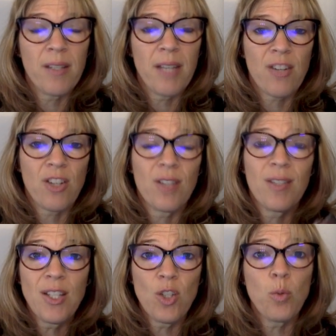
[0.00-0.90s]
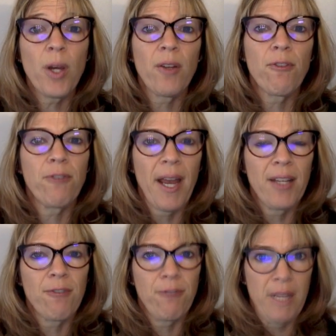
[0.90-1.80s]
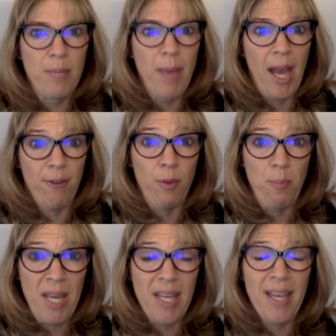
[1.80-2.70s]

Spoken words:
section is this is where you'll find feedback from me.